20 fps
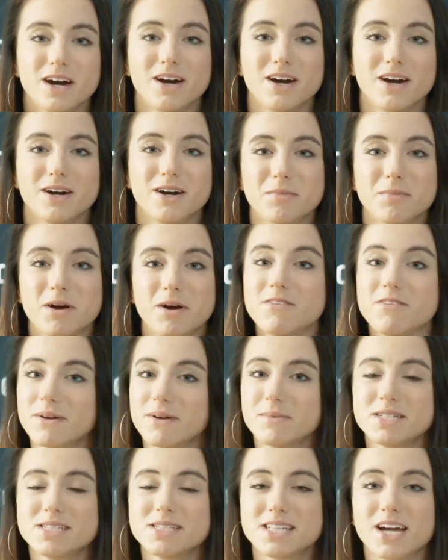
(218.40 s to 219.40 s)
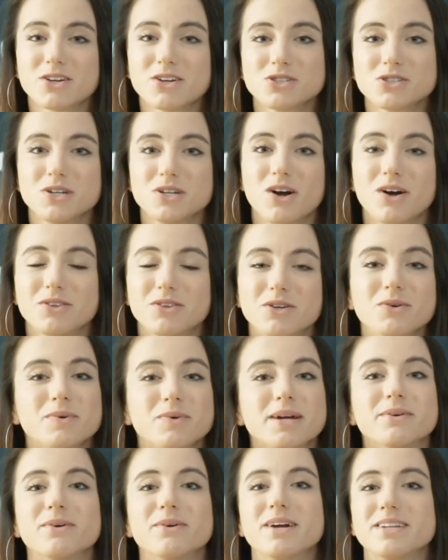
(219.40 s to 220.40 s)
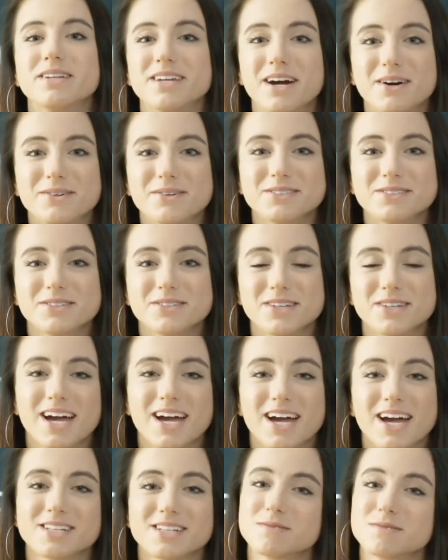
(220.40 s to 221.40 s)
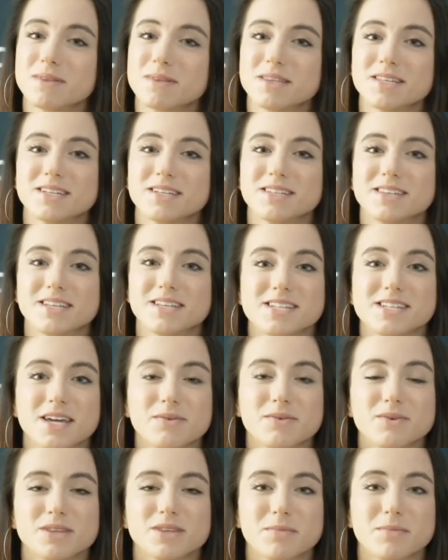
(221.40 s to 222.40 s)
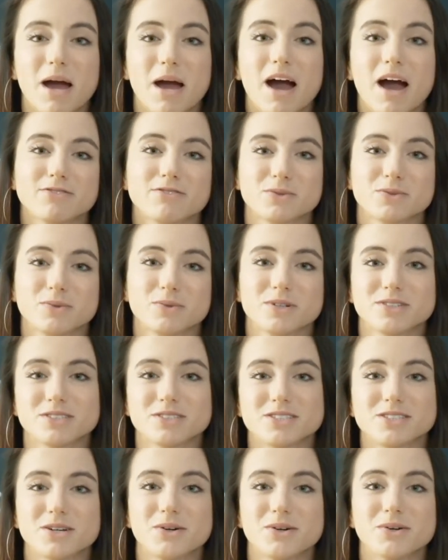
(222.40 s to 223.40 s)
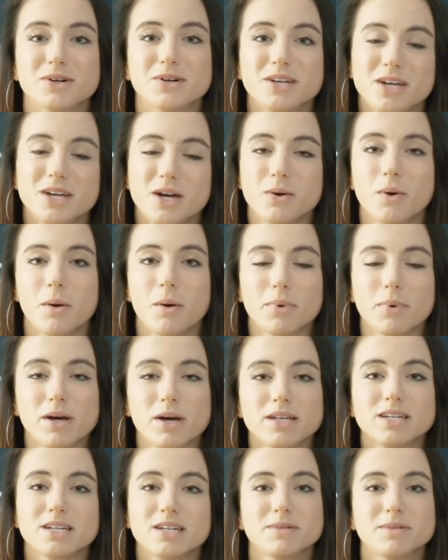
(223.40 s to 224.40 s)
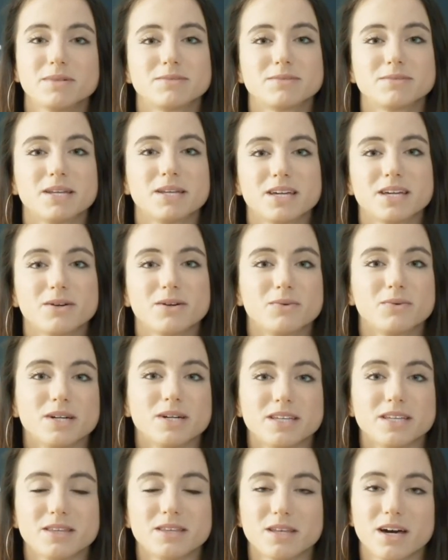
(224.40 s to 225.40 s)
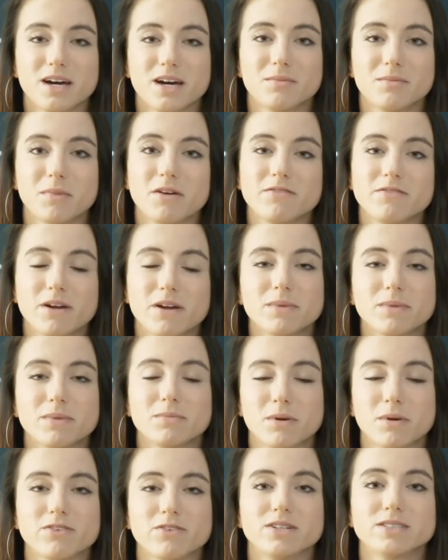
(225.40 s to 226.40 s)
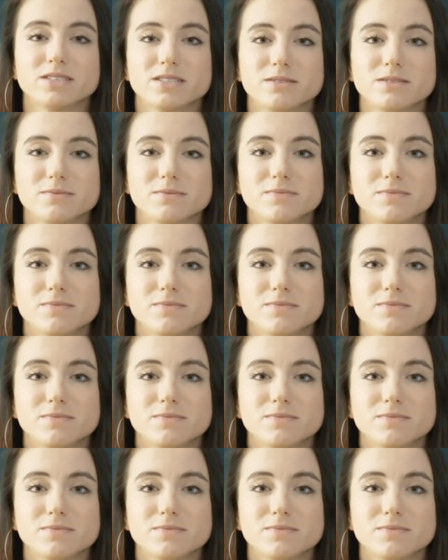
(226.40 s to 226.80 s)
my family is actually on their way right now so that I can spend the day with them afterwards. So I'm probably going to be spending it with my family, my friends.